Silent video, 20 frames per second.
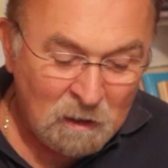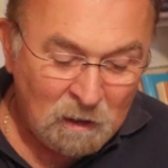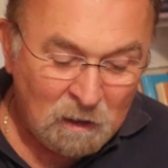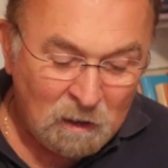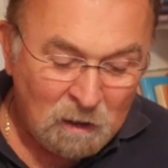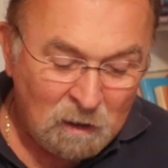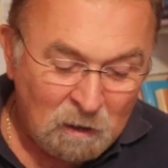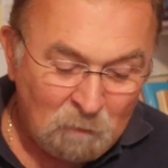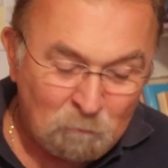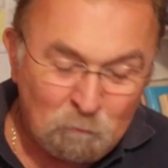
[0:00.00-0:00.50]

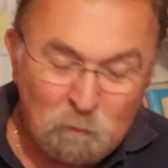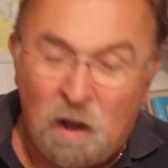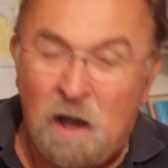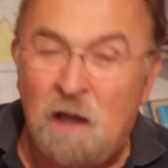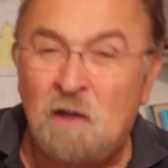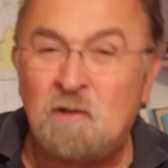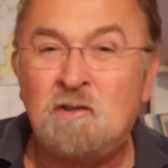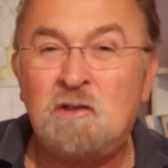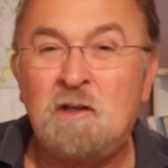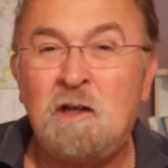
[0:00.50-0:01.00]

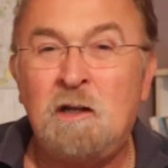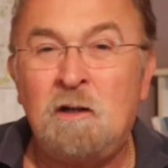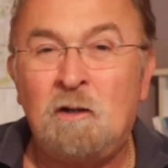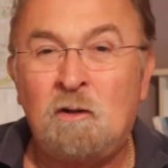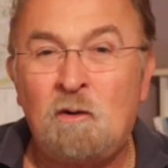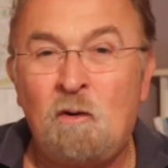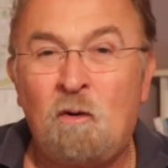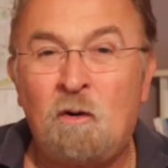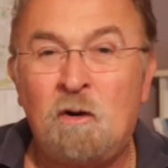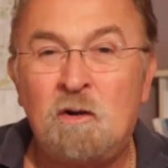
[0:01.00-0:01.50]
Boston, of
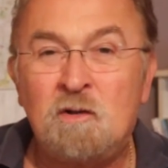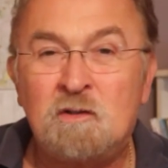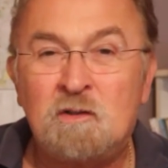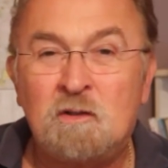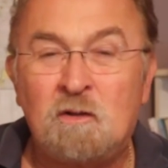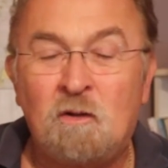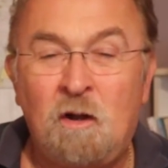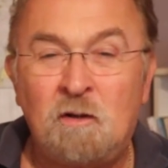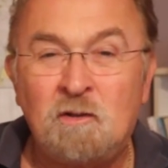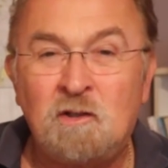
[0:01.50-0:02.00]
course,
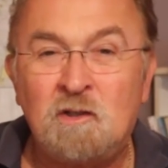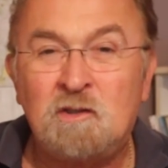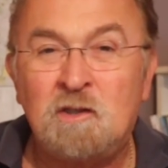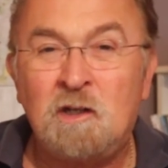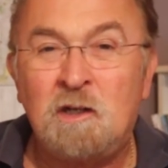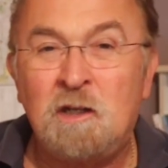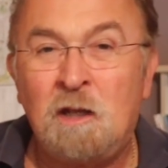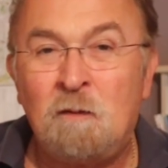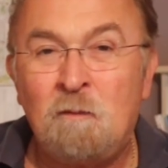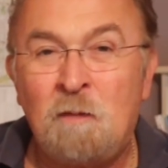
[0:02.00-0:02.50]
largest
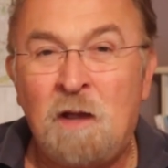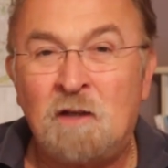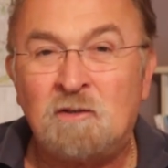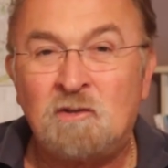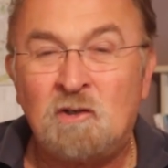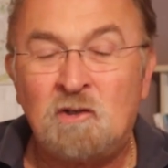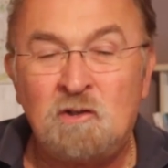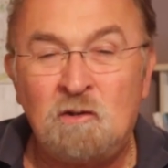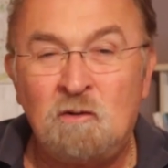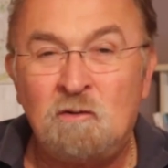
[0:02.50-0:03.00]
city in
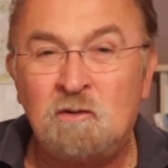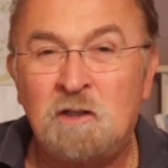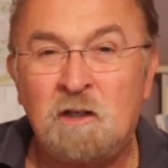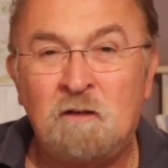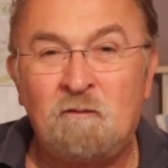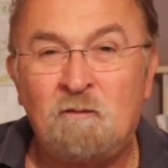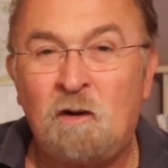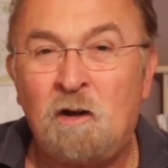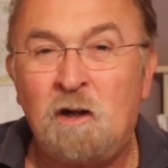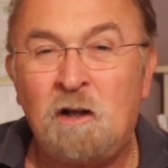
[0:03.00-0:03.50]

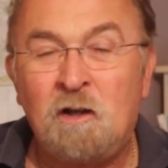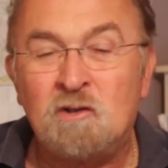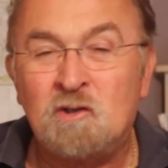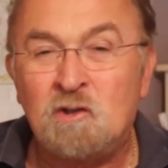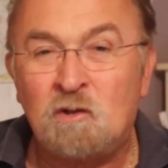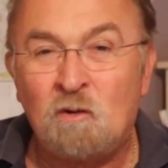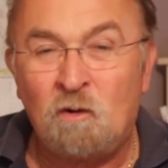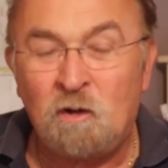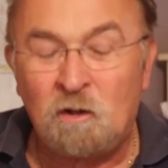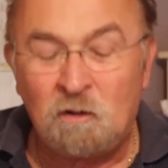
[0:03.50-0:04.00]
Massachusetts, very
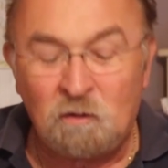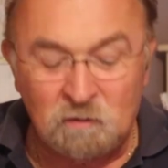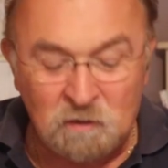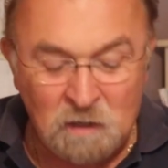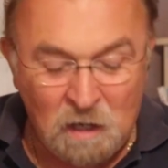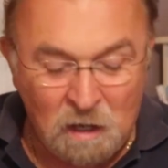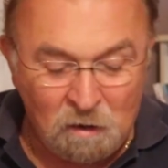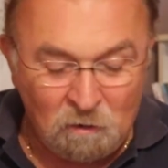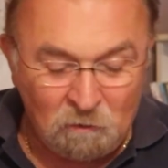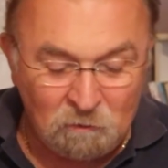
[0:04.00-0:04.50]
historical
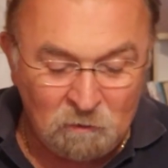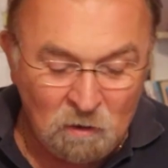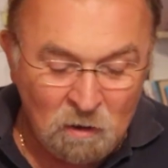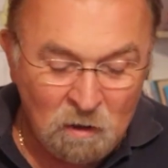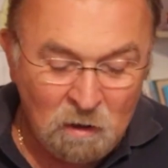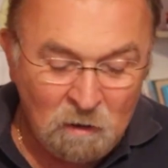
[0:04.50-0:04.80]
town.